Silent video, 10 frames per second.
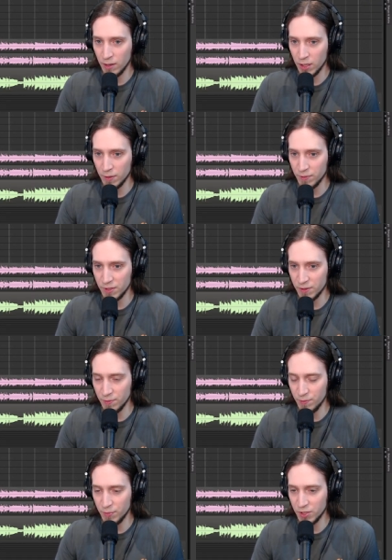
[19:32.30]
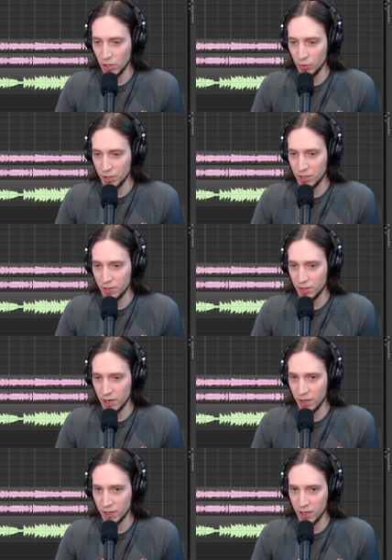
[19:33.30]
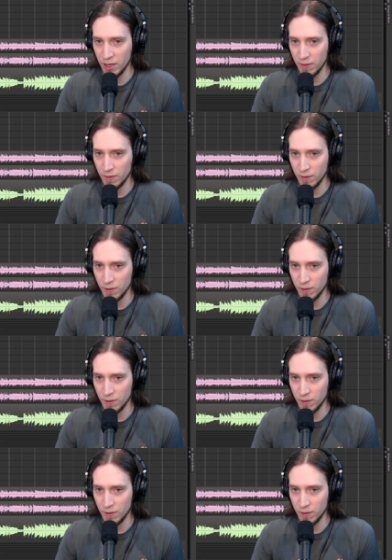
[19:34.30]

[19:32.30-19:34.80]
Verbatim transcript: Let's solo the, the hi-hat again.